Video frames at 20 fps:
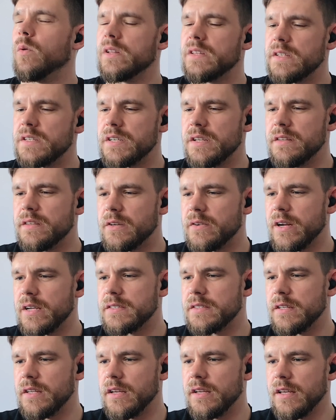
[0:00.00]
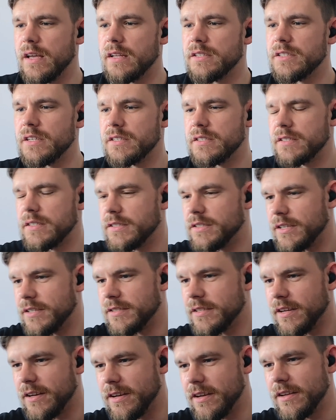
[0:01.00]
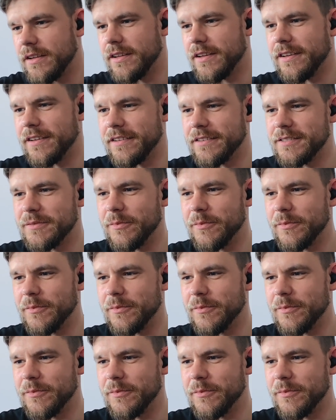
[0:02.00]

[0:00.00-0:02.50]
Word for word: what is interesting, yeah, just a